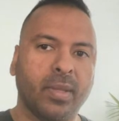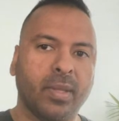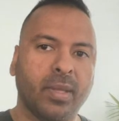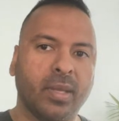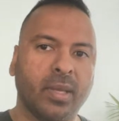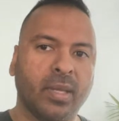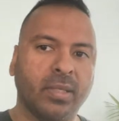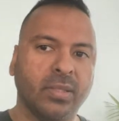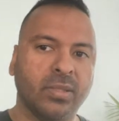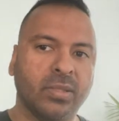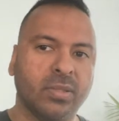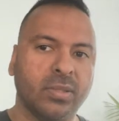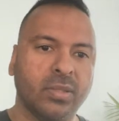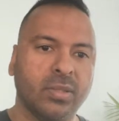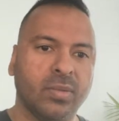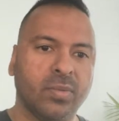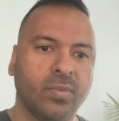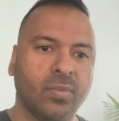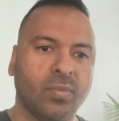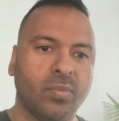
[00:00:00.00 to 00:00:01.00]
as
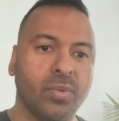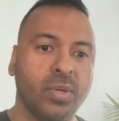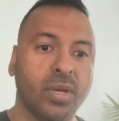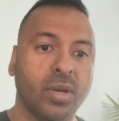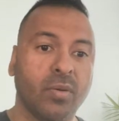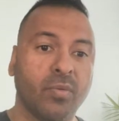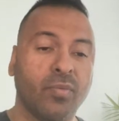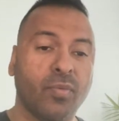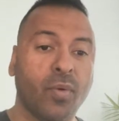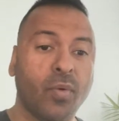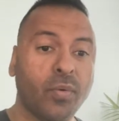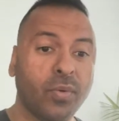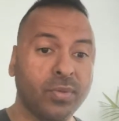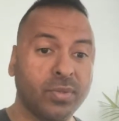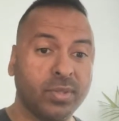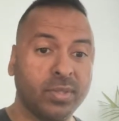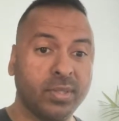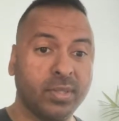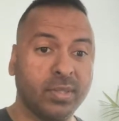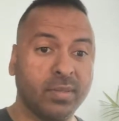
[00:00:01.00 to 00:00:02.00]
we are
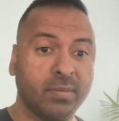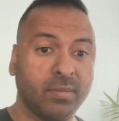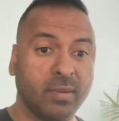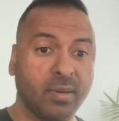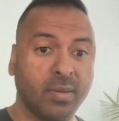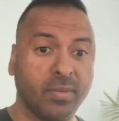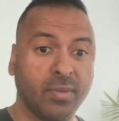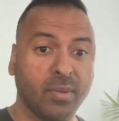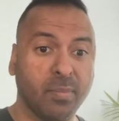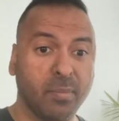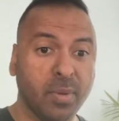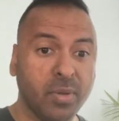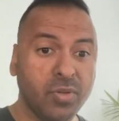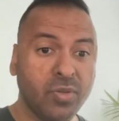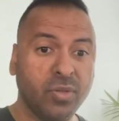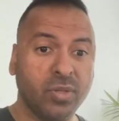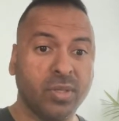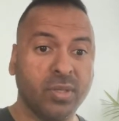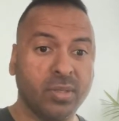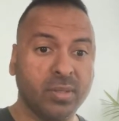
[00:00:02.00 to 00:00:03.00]
focusing on the
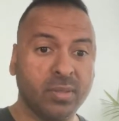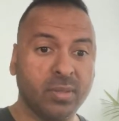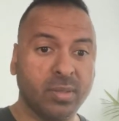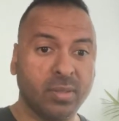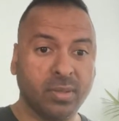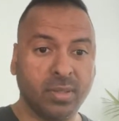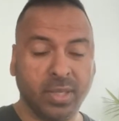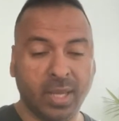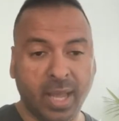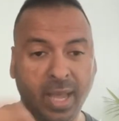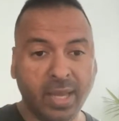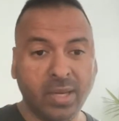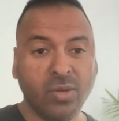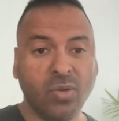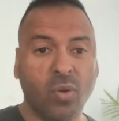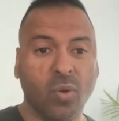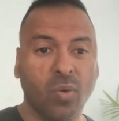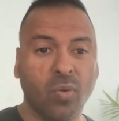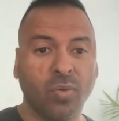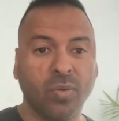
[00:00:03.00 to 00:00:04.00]
mission, the end
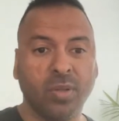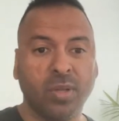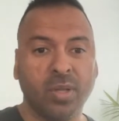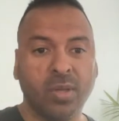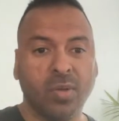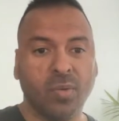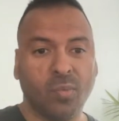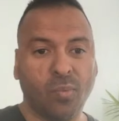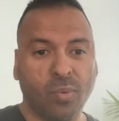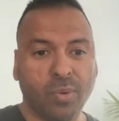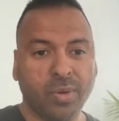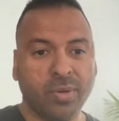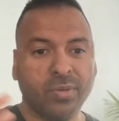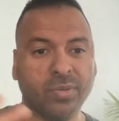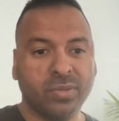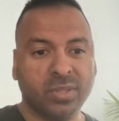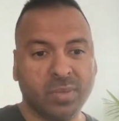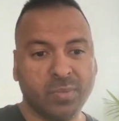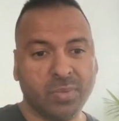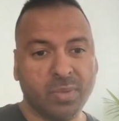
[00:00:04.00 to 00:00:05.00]
goal, what are
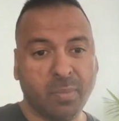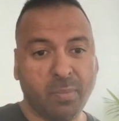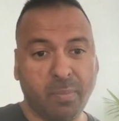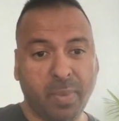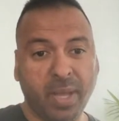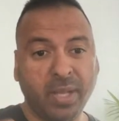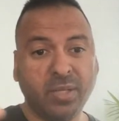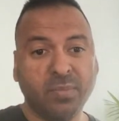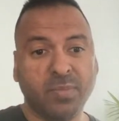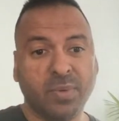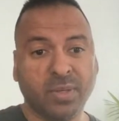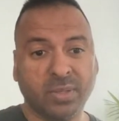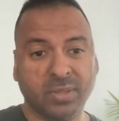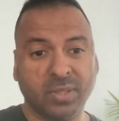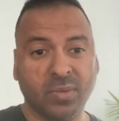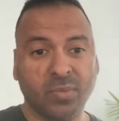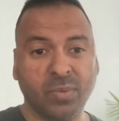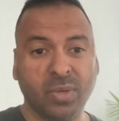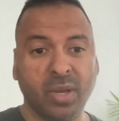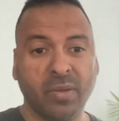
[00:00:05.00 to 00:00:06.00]
some of the benchmarks
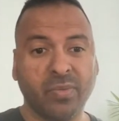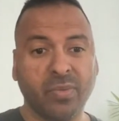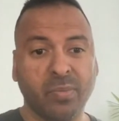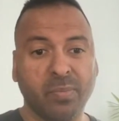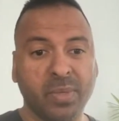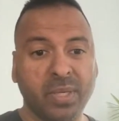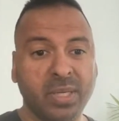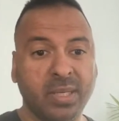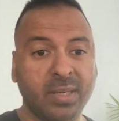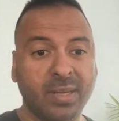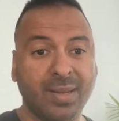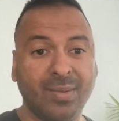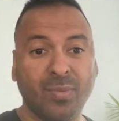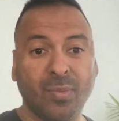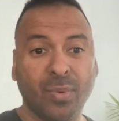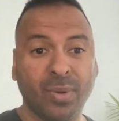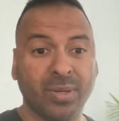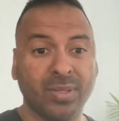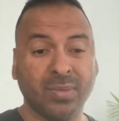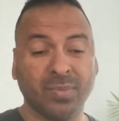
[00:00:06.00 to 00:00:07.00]
that we have to meet, and
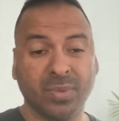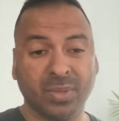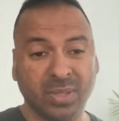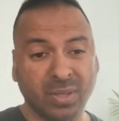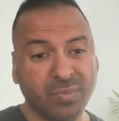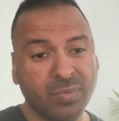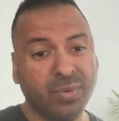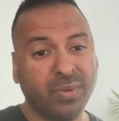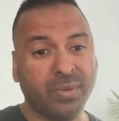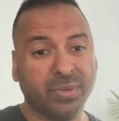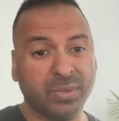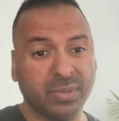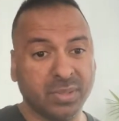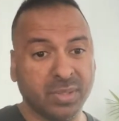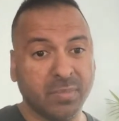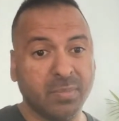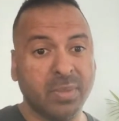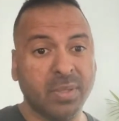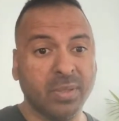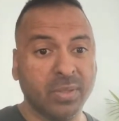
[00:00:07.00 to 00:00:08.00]
what are some of the difficulties
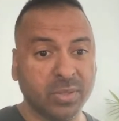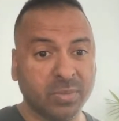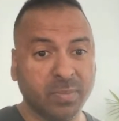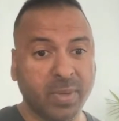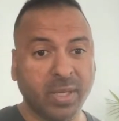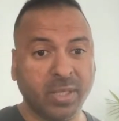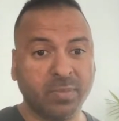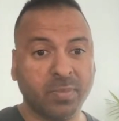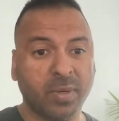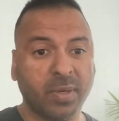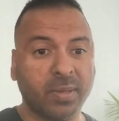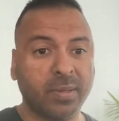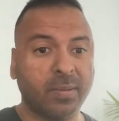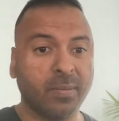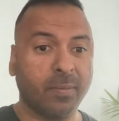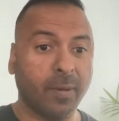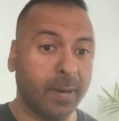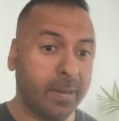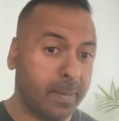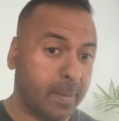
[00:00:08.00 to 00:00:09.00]
in meeting this benchmark,
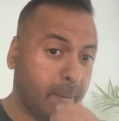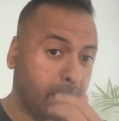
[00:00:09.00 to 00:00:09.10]
right?